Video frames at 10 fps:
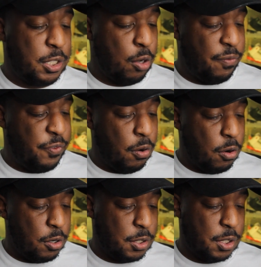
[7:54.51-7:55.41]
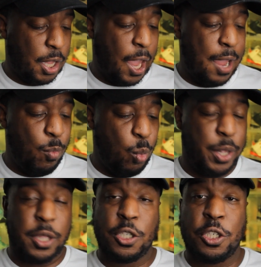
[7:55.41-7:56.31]
So if yours came
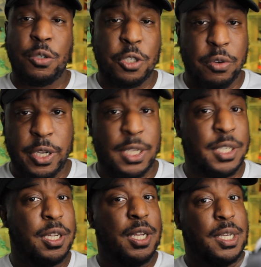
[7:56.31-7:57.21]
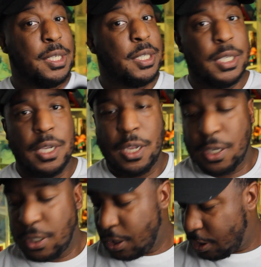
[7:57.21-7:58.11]
with shoe trees,
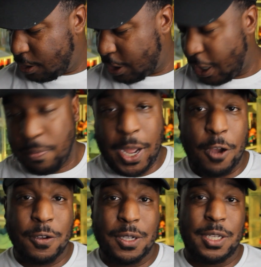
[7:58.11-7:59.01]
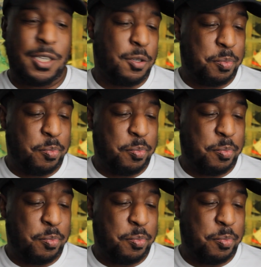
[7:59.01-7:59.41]
check them out because it's